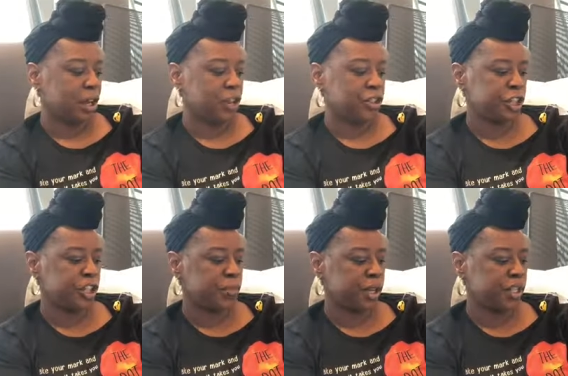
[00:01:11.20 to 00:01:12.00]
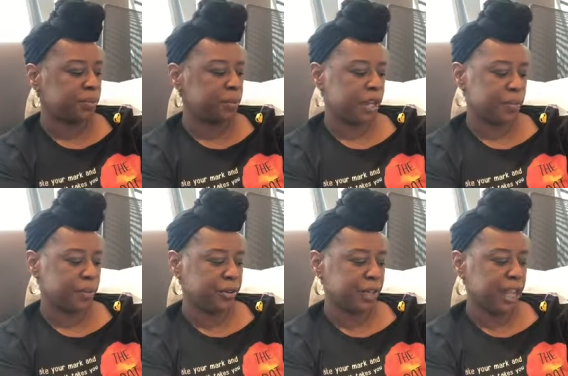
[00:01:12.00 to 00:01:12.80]
Her teacher picked up the
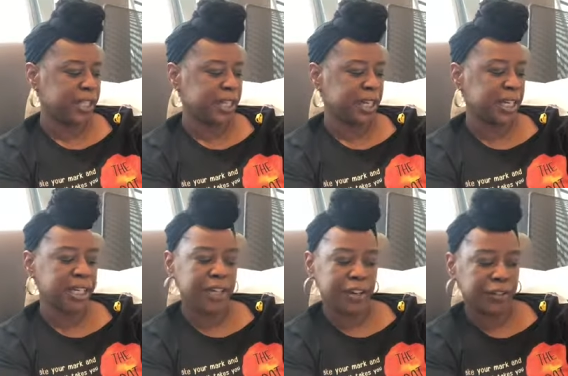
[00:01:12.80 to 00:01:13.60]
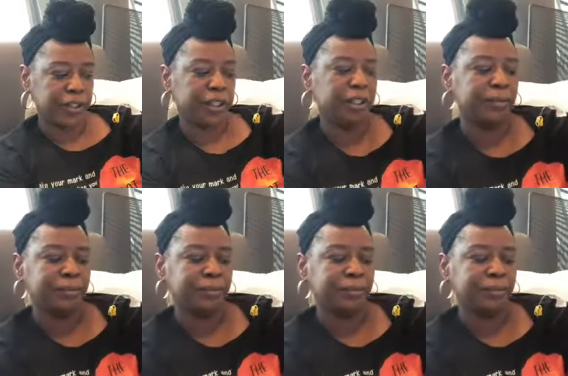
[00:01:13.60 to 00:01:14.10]
paper and studied it carefully.